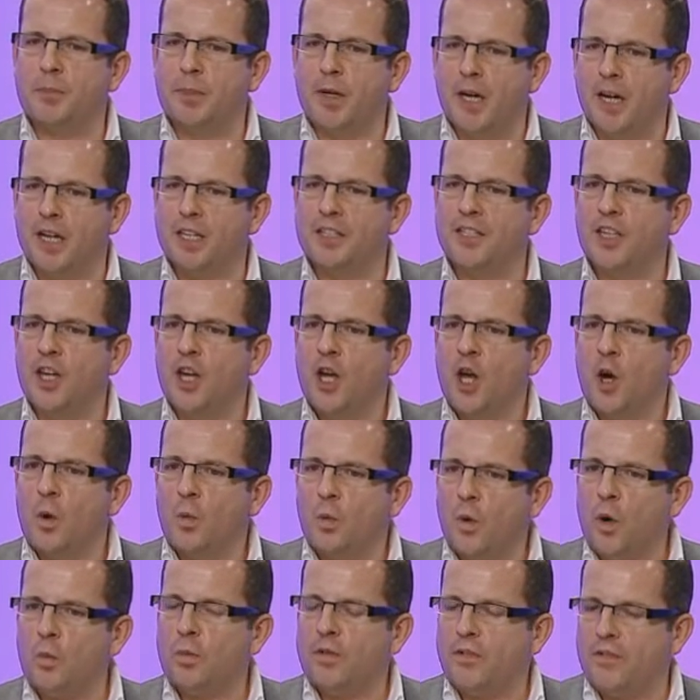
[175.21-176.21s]
But
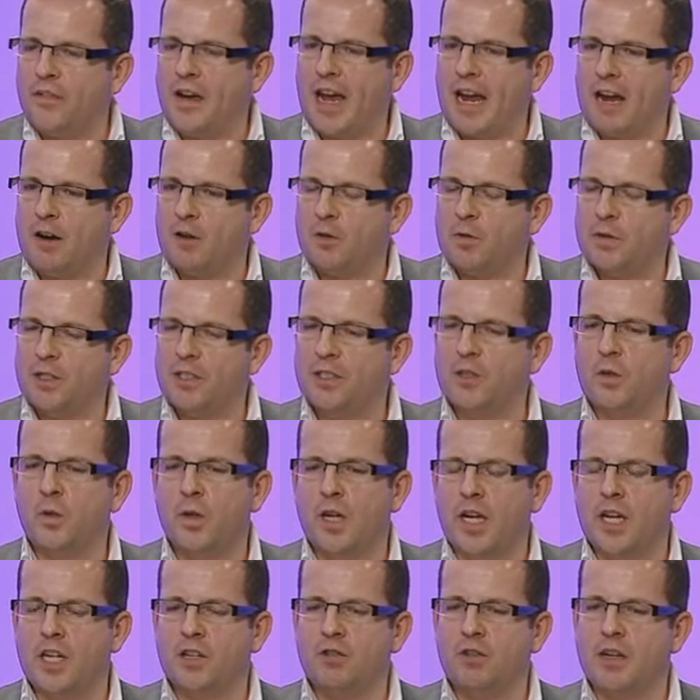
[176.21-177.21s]
what we found, which is
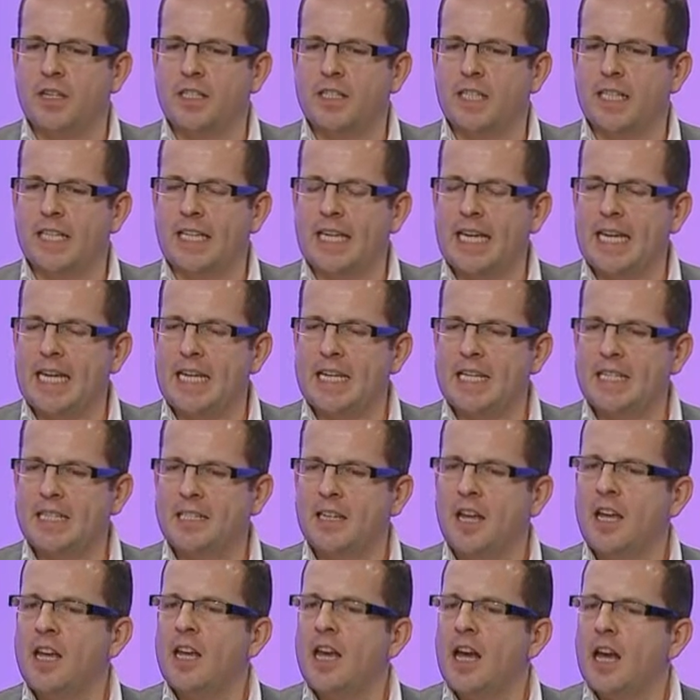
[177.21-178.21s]
quite interesting,
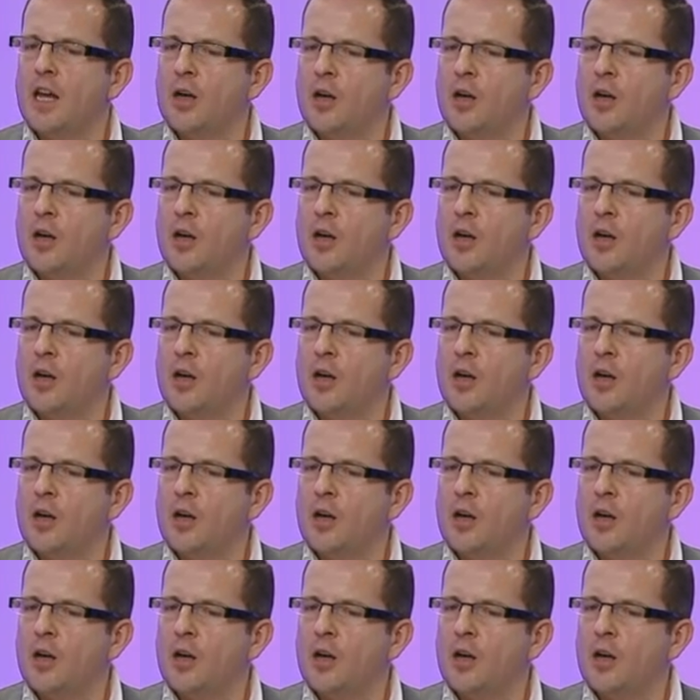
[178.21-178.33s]
is